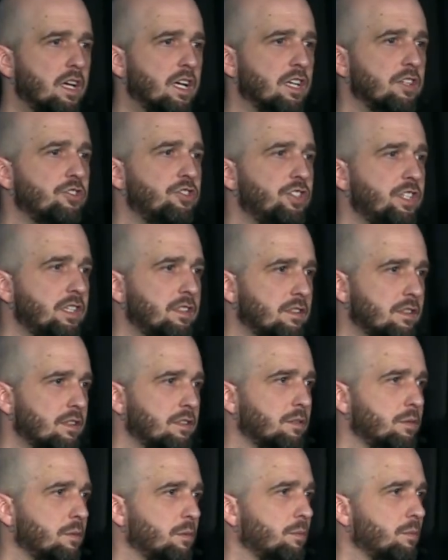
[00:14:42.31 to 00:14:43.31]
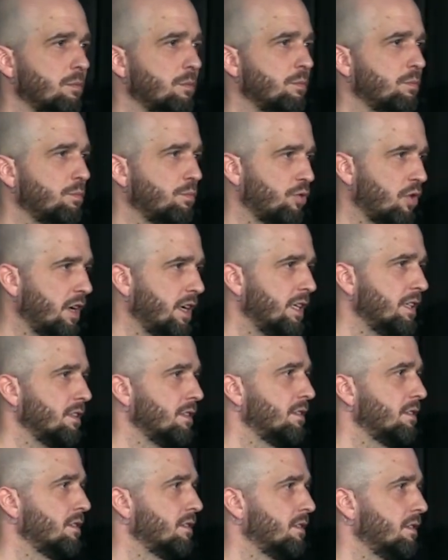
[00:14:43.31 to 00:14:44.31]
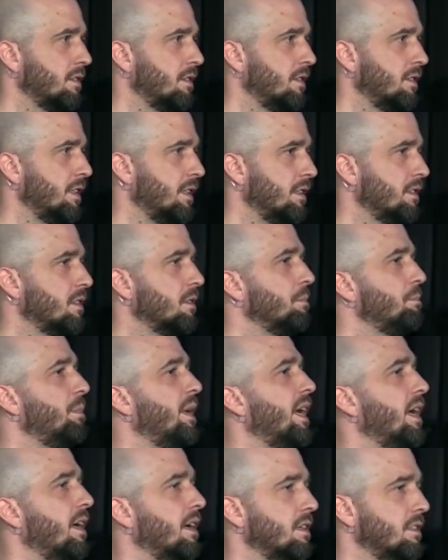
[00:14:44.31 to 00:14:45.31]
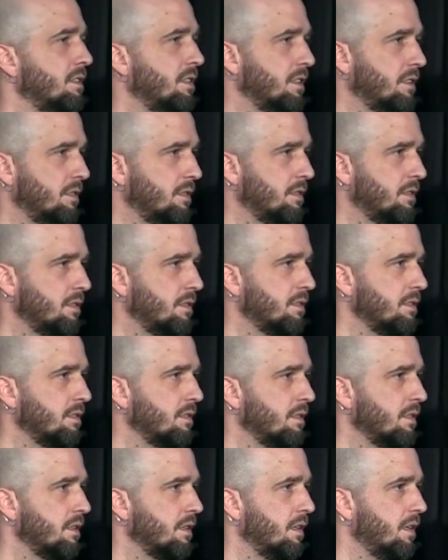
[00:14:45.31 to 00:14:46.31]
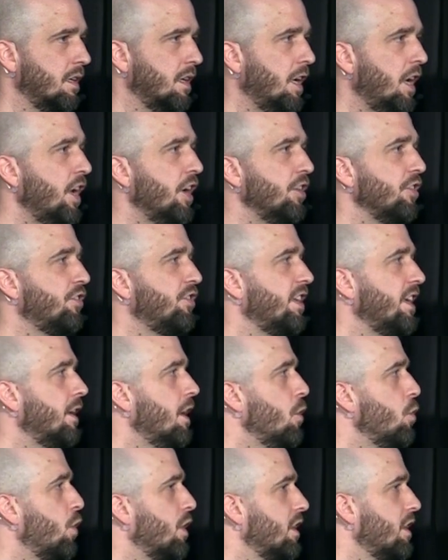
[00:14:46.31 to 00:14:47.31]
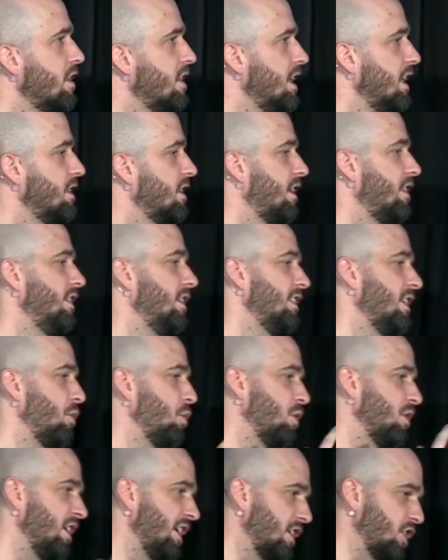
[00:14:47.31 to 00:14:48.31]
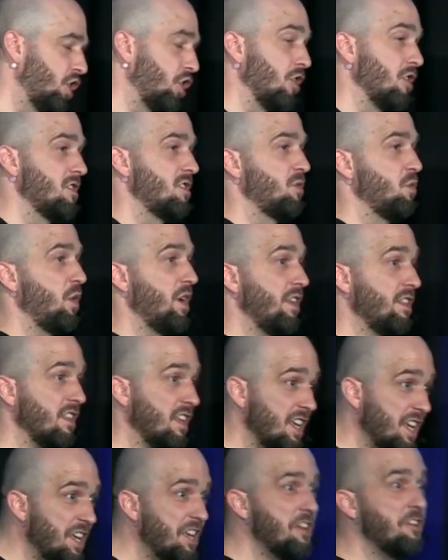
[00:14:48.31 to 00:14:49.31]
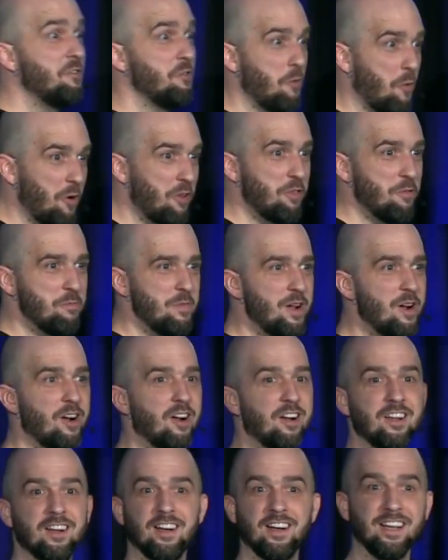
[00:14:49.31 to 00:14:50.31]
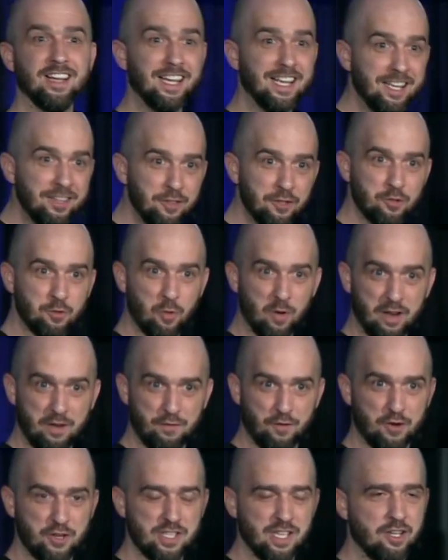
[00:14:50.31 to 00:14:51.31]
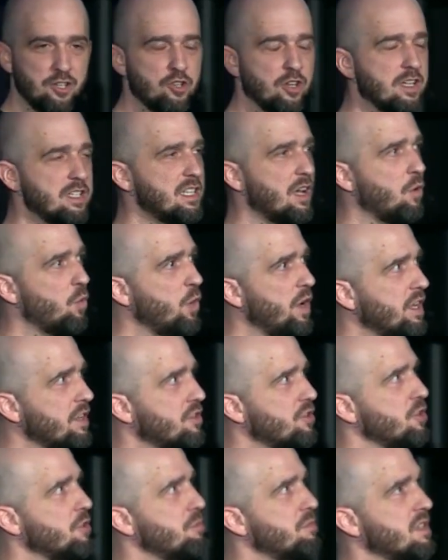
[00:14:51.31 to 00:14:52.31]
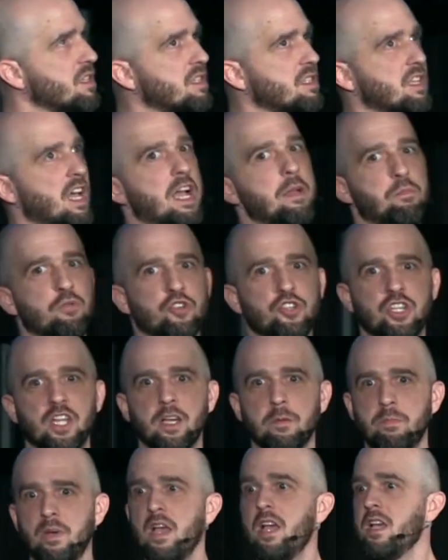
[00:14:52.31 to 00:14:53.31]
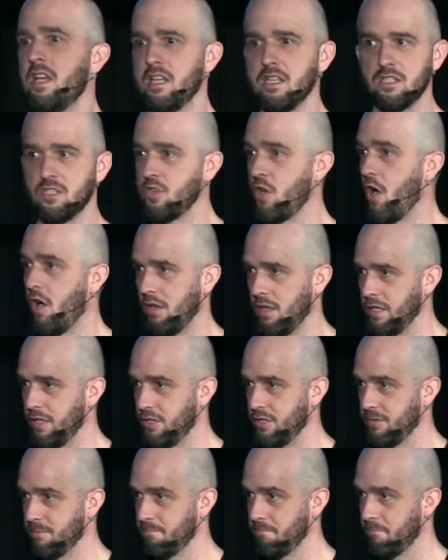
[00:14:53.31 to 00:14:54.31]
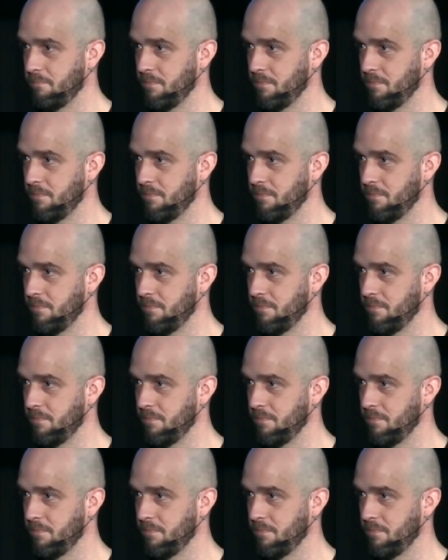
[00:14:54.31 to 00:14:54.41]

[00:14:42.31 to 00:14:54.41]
And Jesus brings his companions. You see, one of the things I think that we're like cursed with in North America in the 21st century is that we assume discipleship is knowledge.